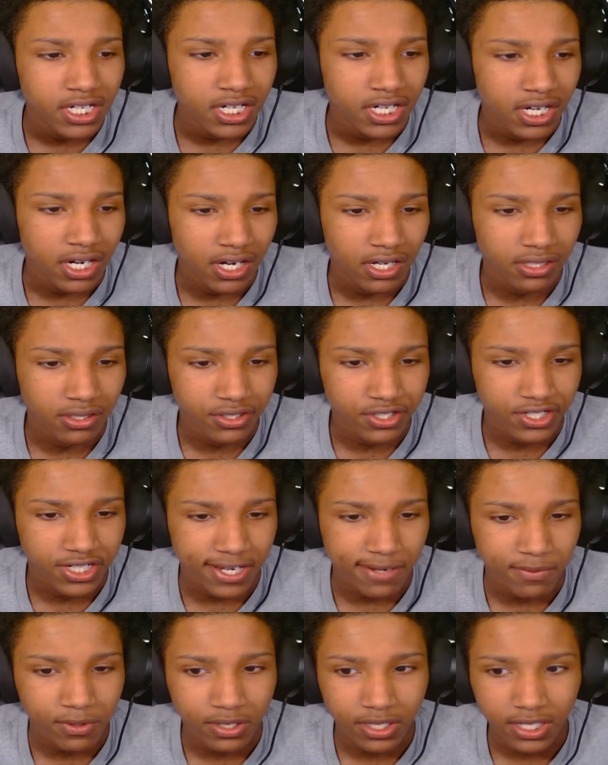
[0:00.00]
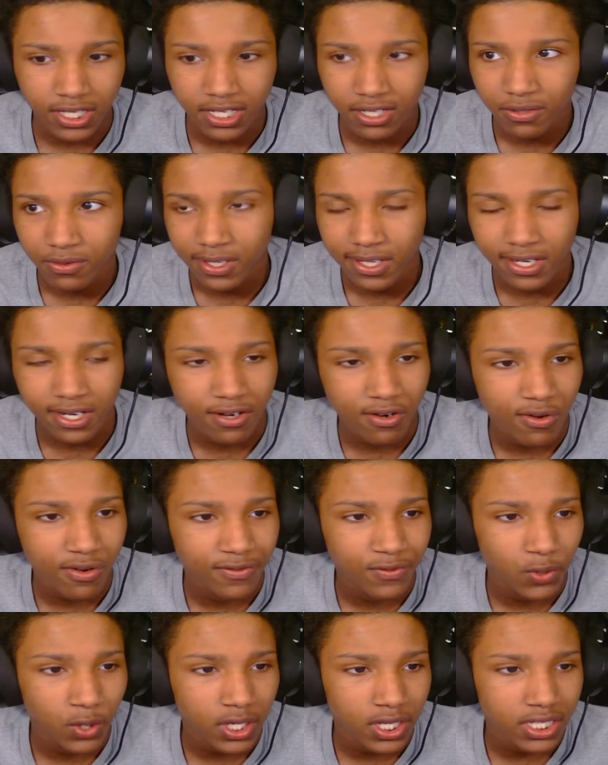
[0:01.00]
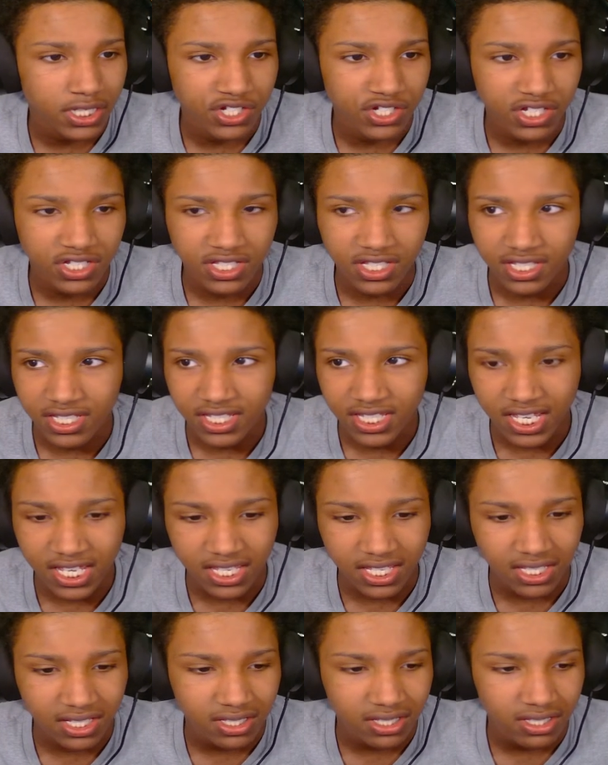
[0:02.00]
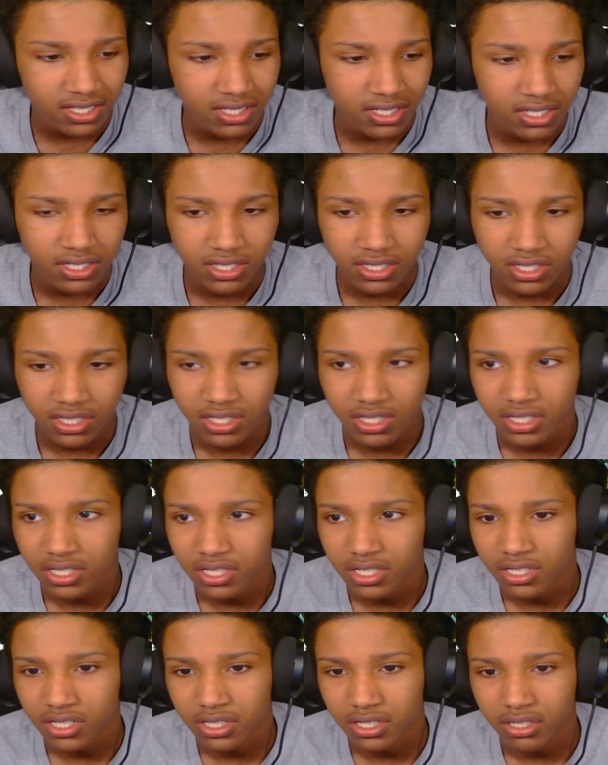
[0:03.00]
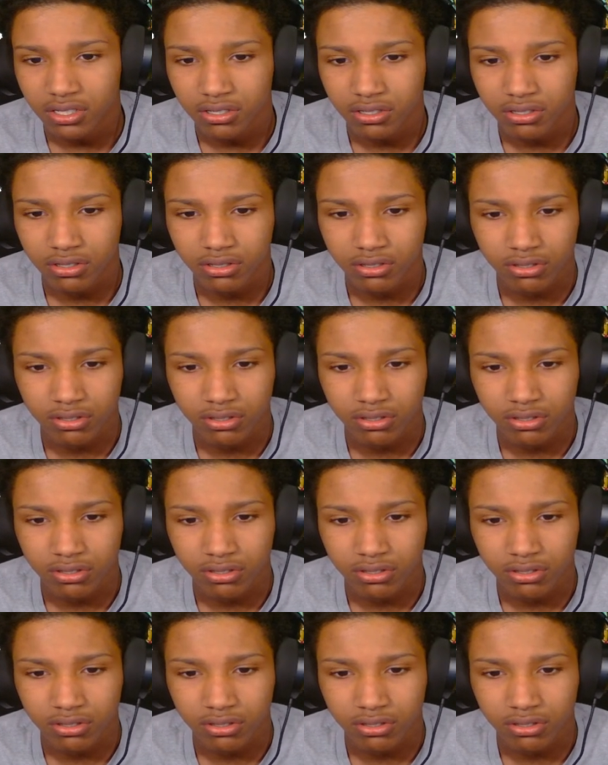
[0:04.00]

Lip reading: right, look, chat. We're gonna get over it in just a second. Hey,